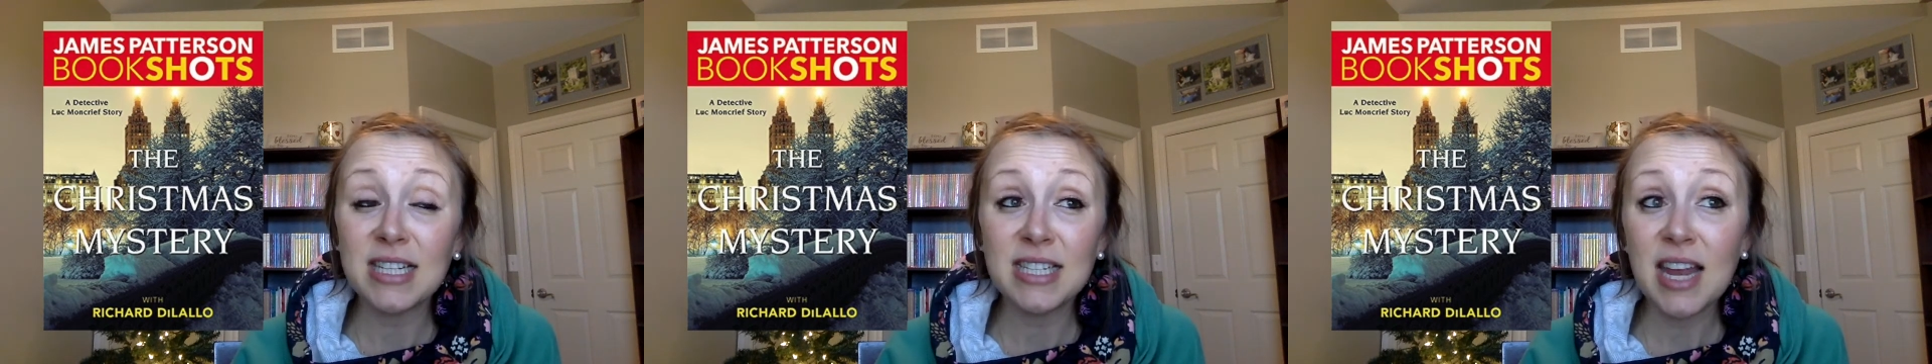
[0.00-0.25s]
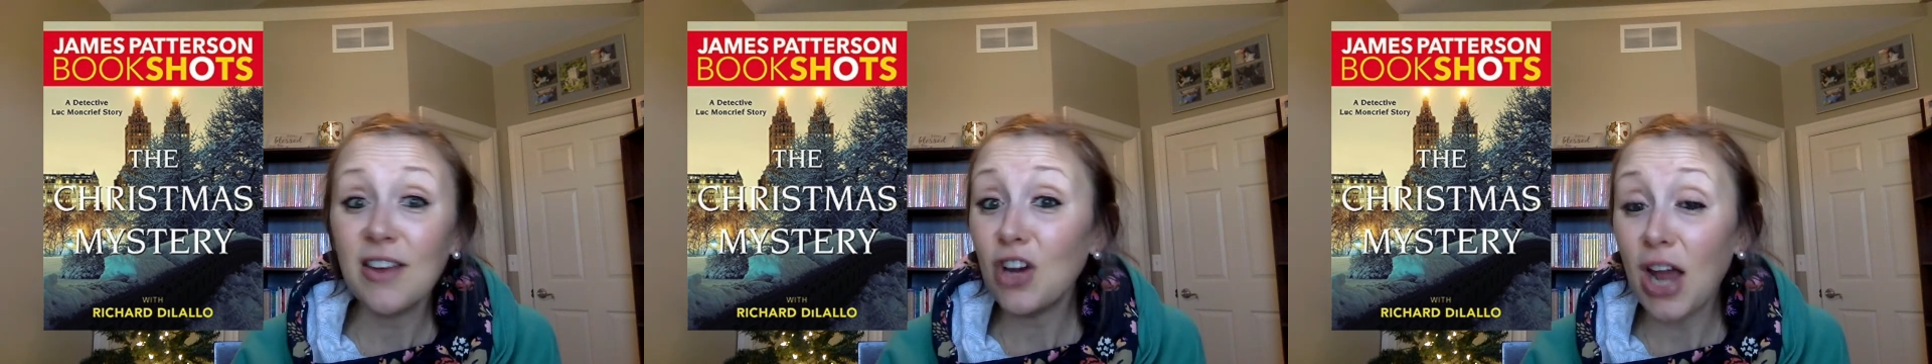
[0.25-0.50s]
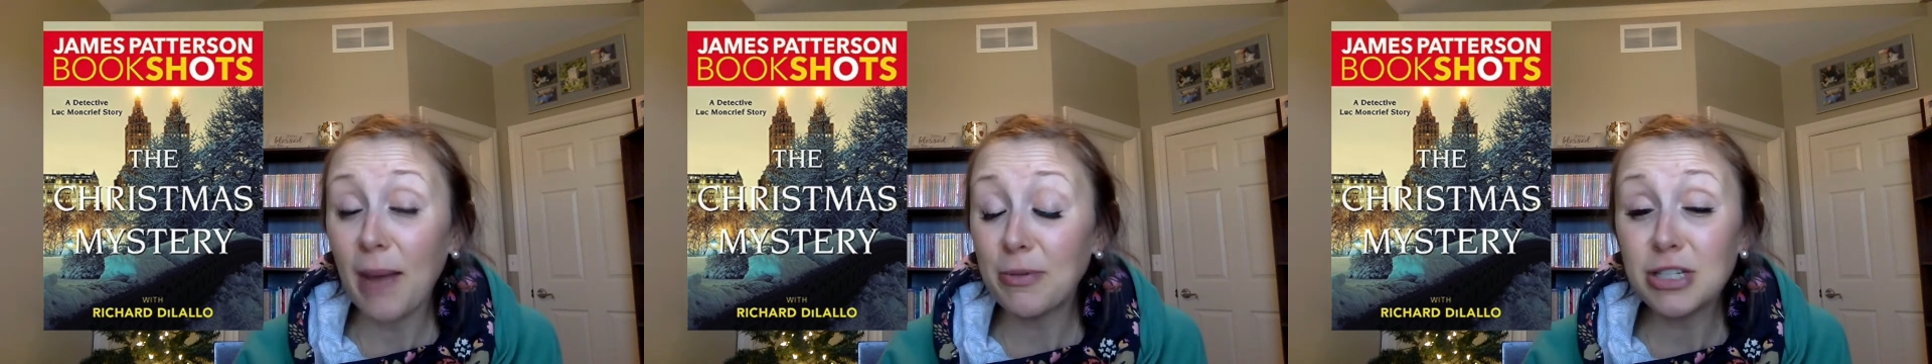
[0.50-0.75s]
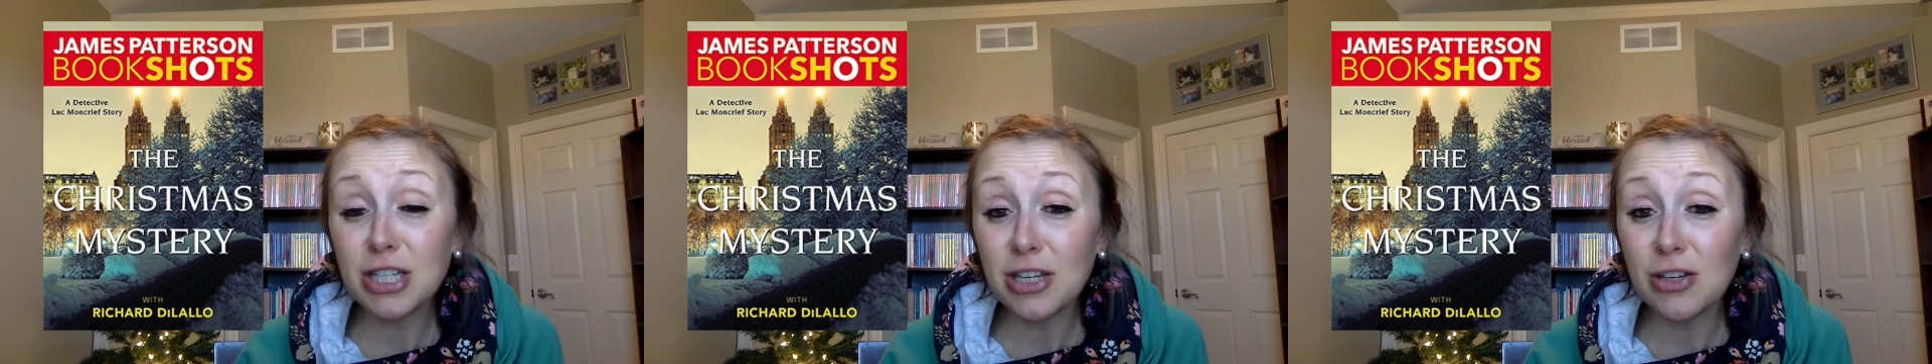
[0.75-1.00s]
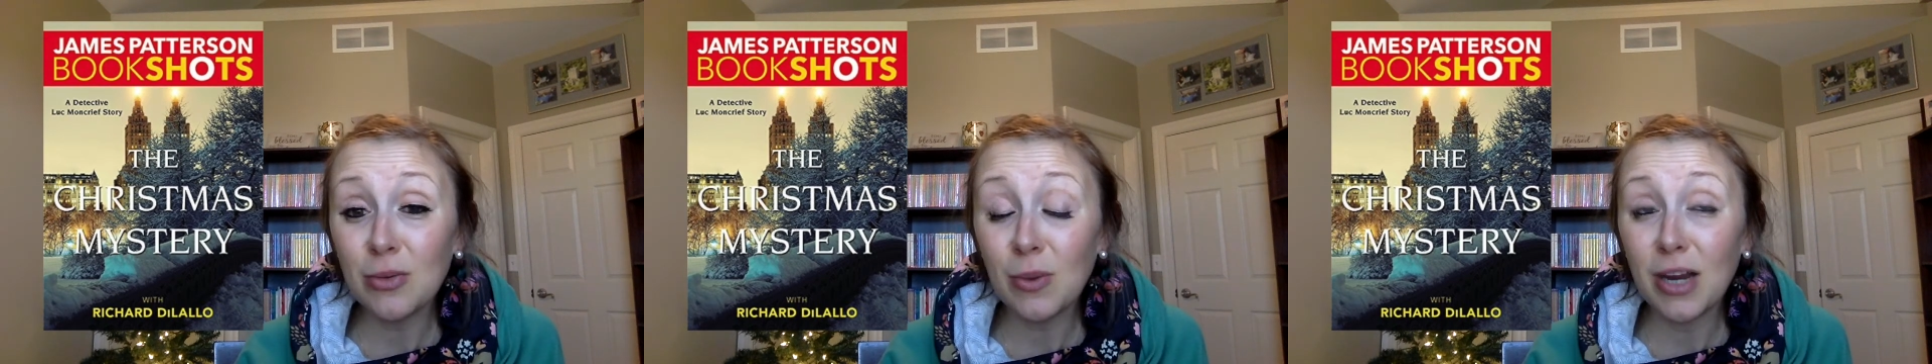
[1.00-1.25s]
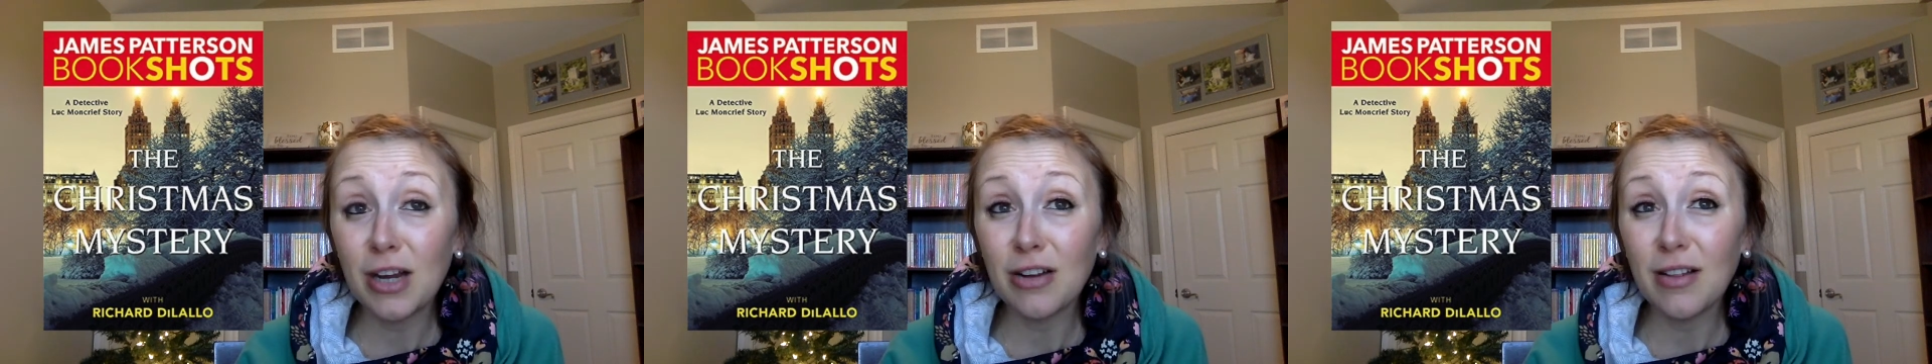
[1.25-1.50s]
Does that ever happen to you
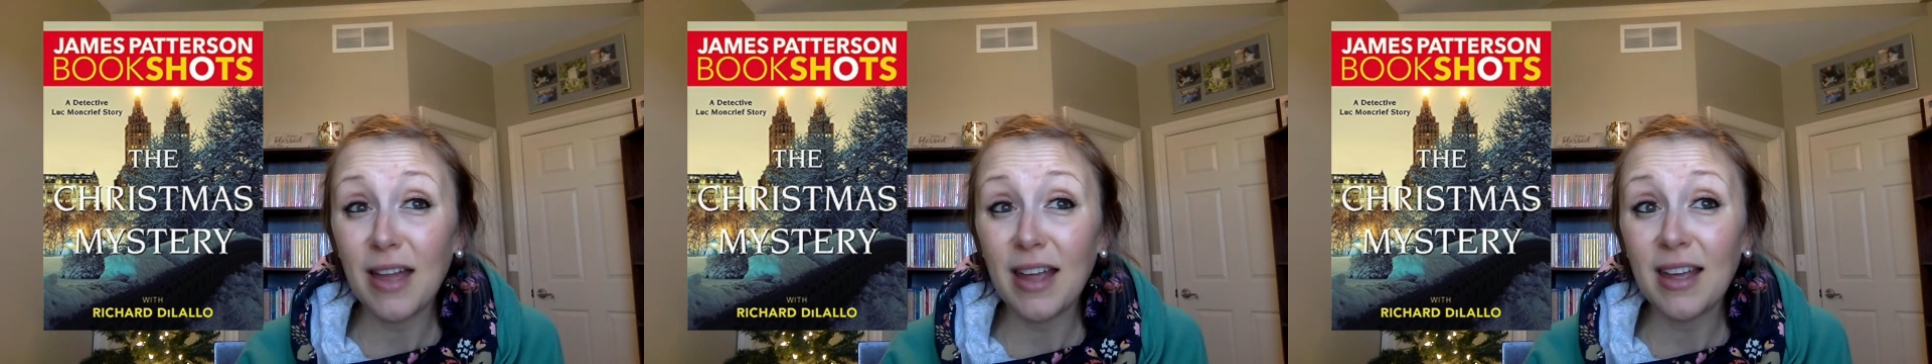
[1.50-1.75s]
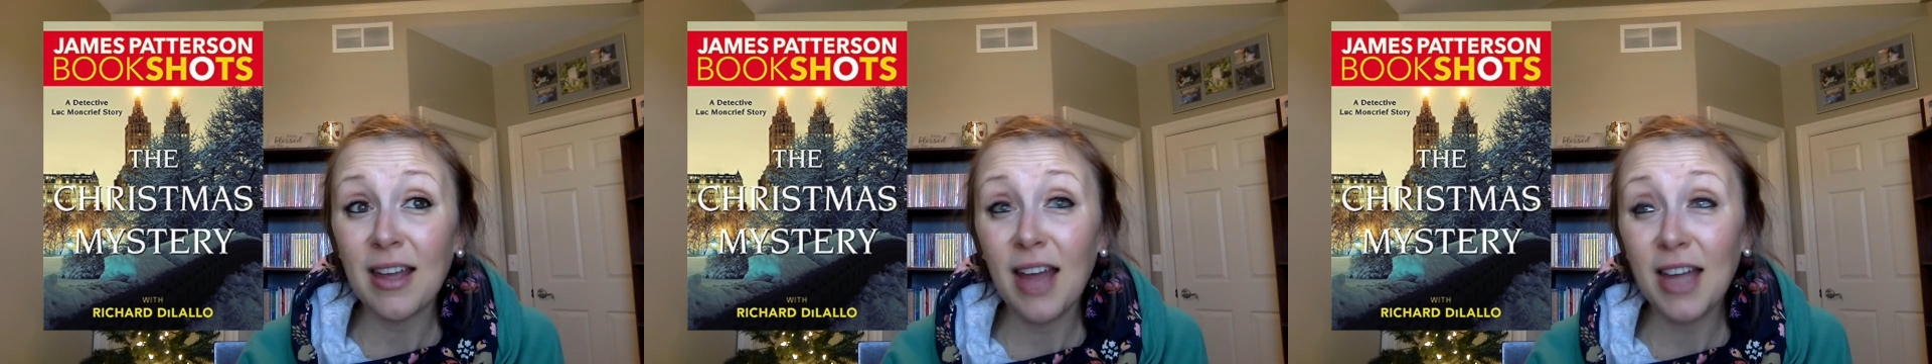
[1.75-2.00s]
where you're like,